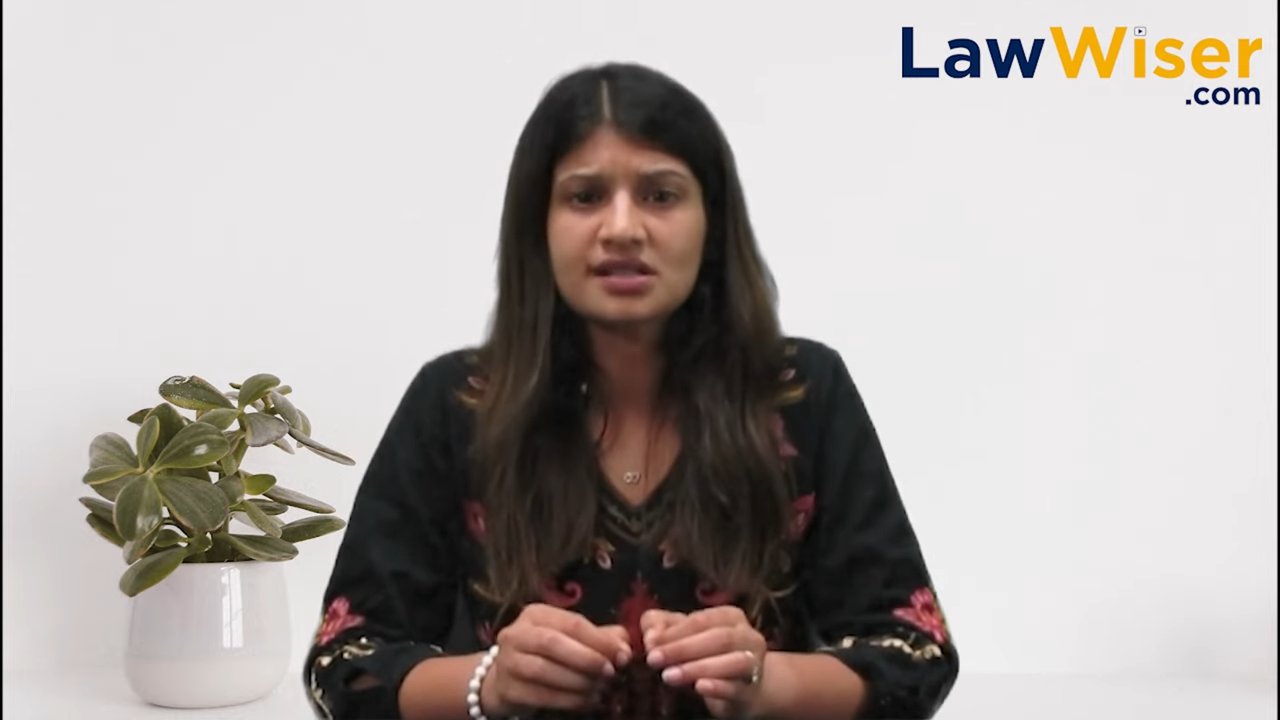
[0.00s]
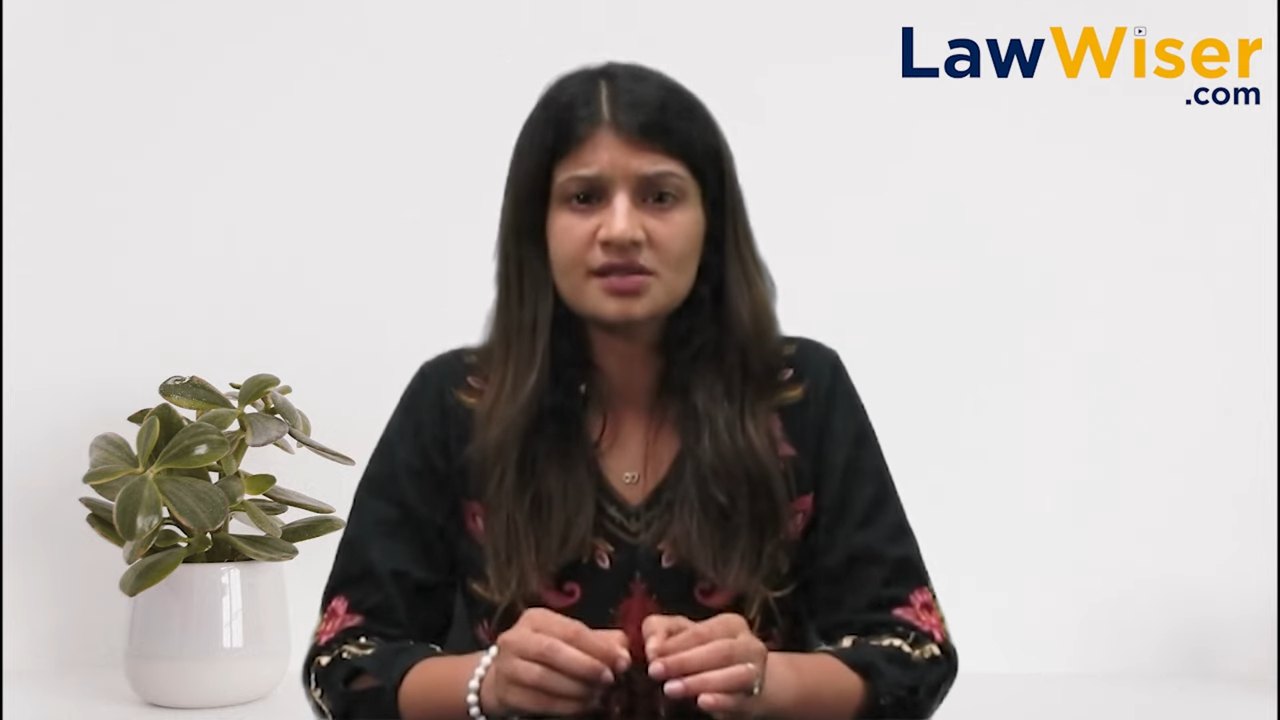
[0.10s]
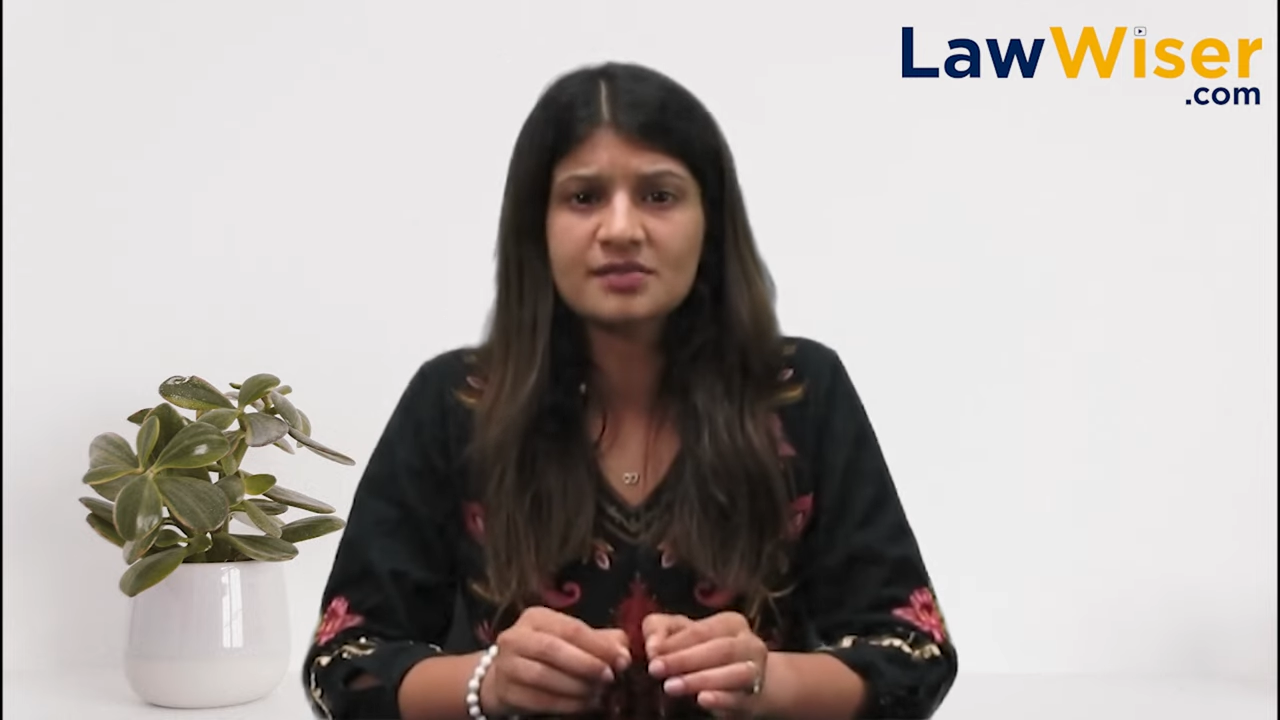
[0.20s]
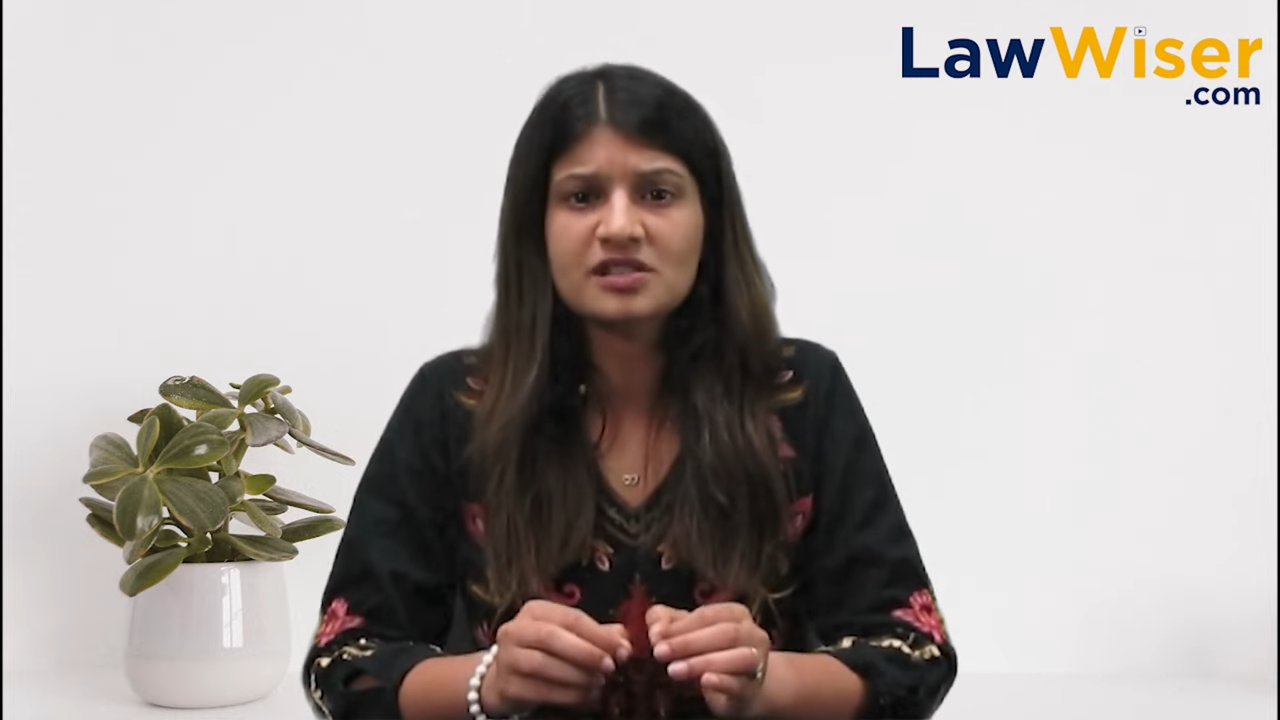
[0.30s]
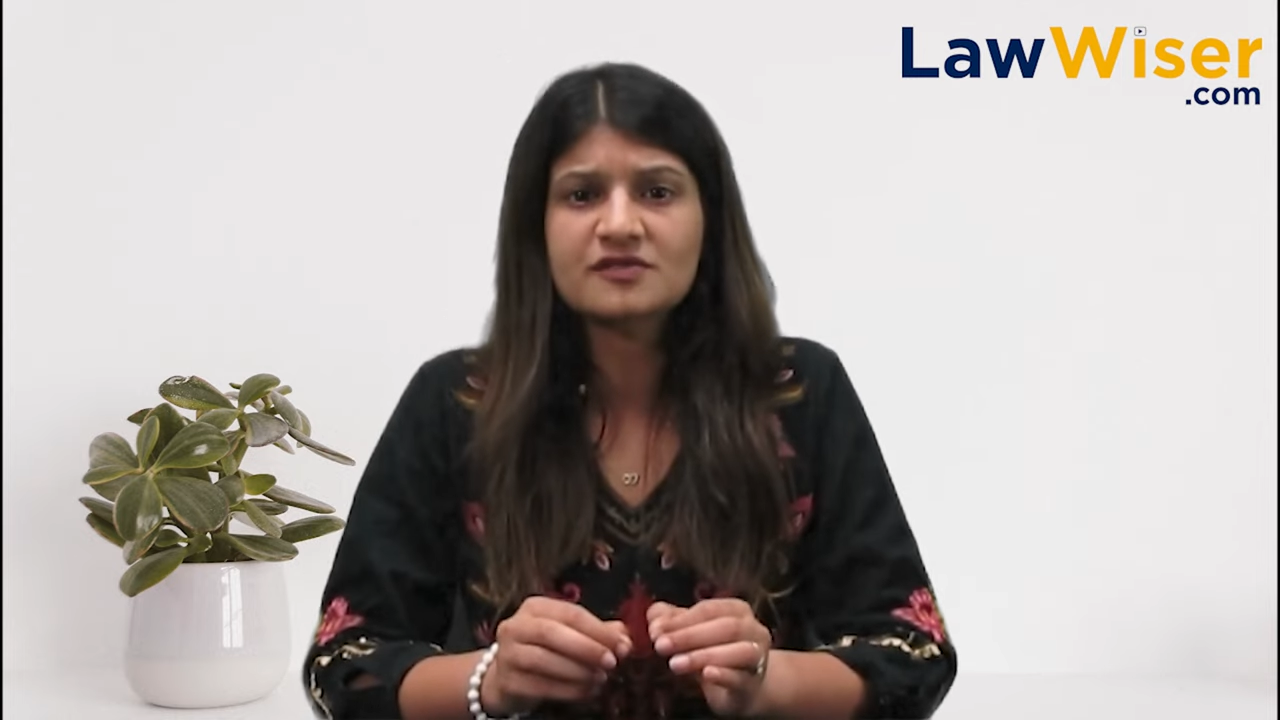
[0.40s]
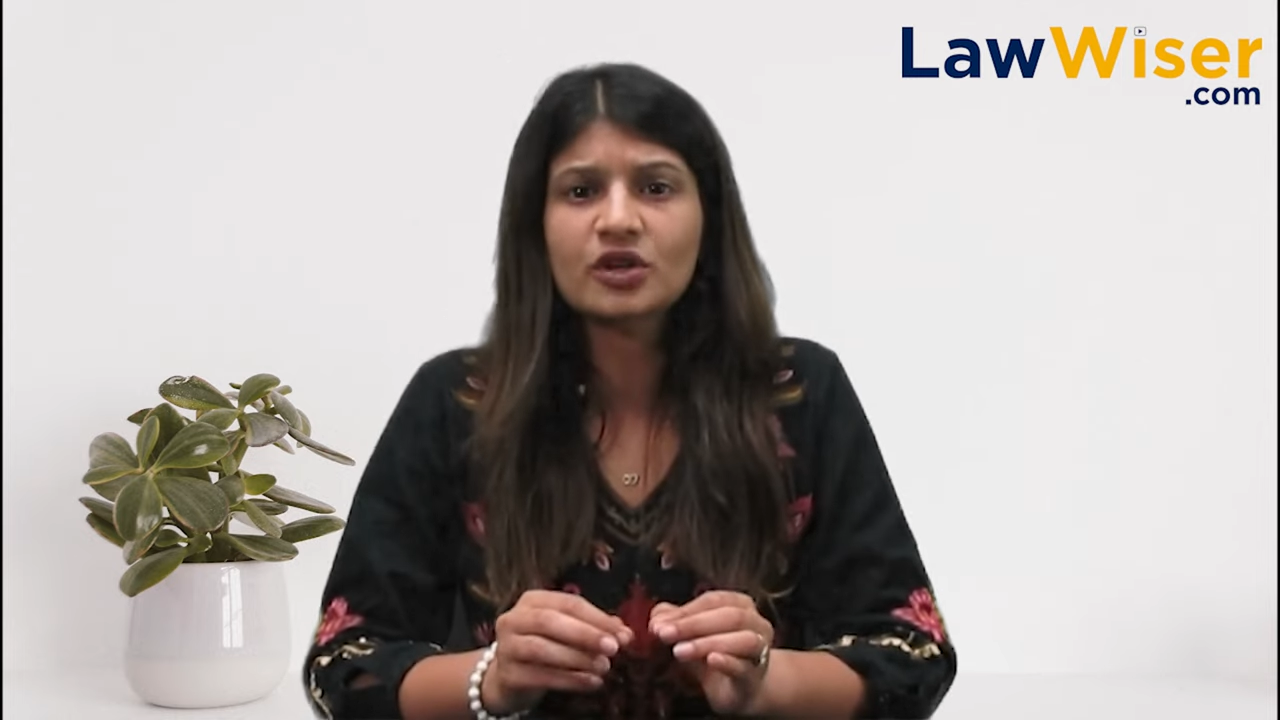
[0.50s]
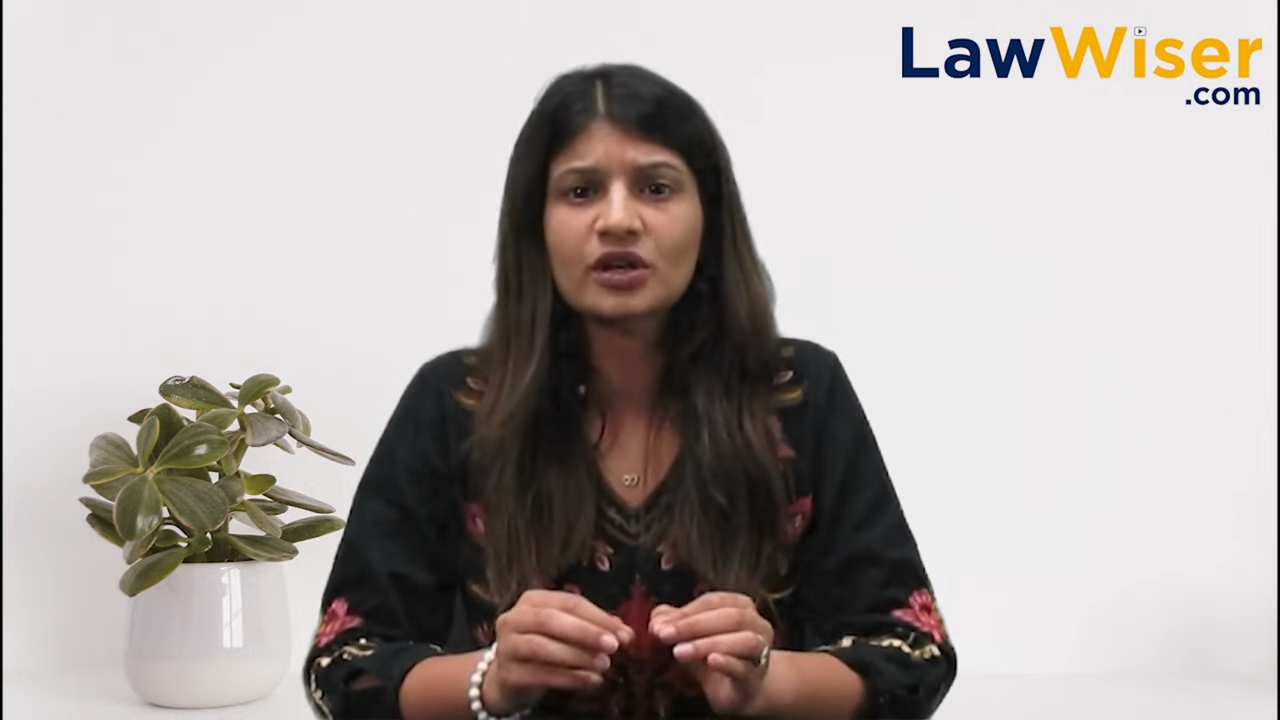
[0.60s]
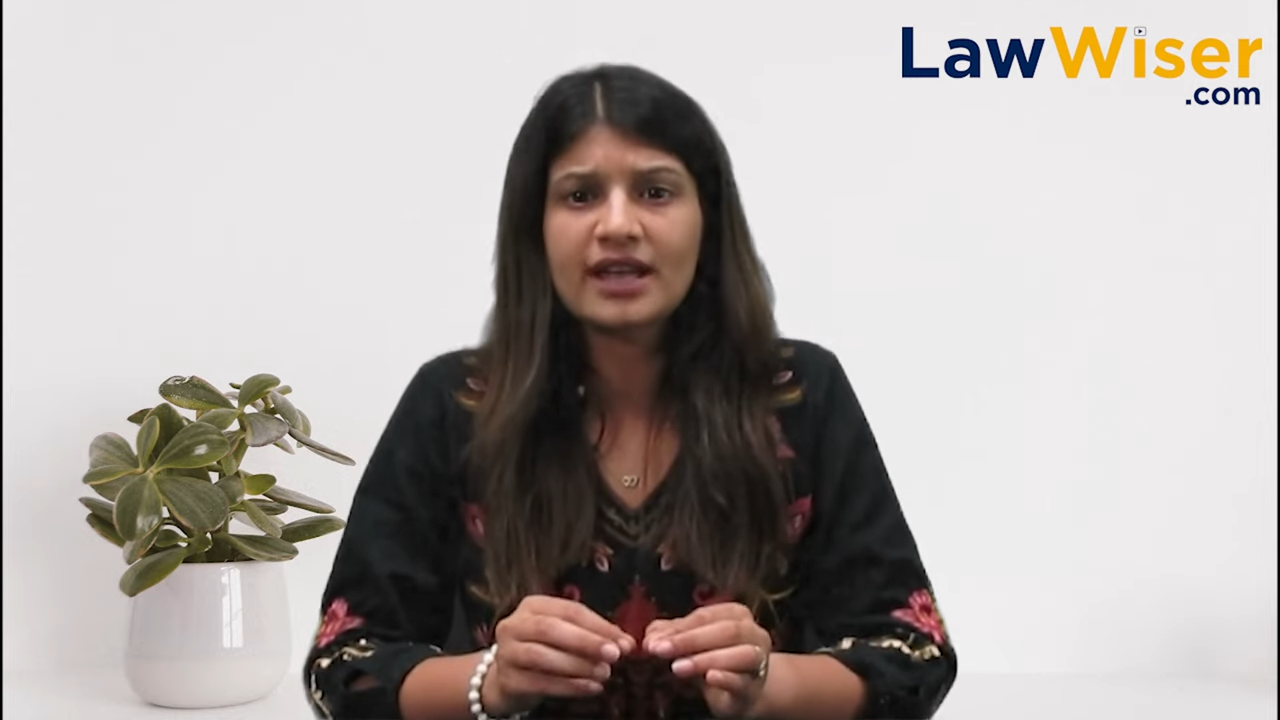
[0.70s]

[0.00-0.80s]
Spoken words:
customers for